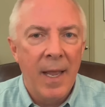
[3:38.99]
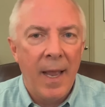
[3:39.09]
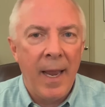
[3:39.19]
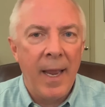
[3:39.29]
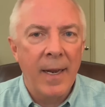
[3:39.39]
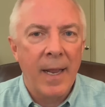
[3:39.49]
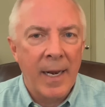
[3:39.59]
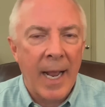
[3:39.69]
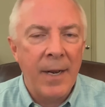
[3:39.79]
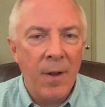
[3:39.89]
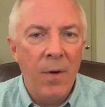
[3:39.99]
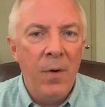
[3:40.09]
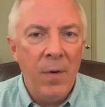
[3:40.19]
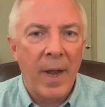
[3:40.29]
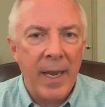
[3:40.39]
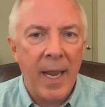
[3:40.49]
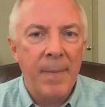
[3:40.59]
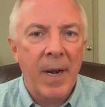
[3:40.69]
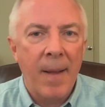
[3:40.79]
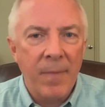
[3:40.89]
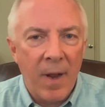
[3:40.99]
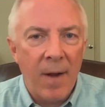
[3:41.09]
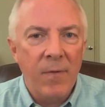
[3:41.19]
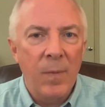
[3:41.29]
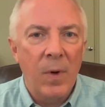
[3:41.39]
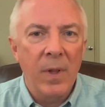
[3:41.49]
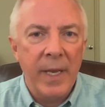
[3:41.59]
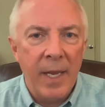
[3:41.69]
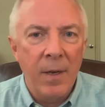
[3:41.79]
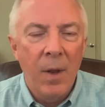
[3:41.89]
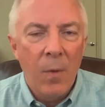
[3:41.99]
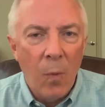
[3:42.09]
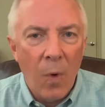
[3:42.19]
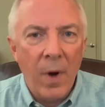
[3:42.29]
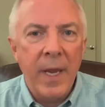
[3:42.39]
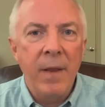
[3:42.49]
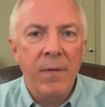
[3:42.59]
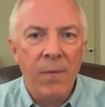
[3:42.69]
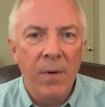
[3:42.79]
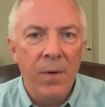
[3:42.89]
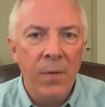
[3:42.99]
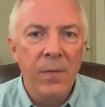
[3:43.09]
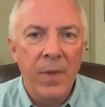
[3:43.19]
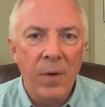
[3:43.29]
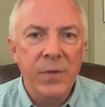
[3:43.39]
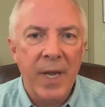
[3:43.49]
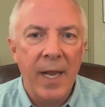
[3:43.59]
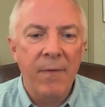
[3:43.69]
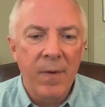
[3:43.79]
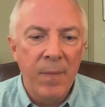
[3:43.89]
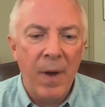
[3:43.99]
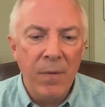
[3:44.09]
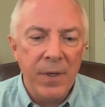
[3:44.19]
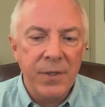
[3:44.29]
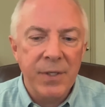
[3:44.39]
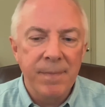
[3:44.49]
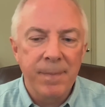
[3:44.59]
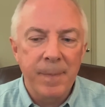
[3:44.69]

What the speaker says: and I know who I am, and I'm comfortable in working through those kind of components.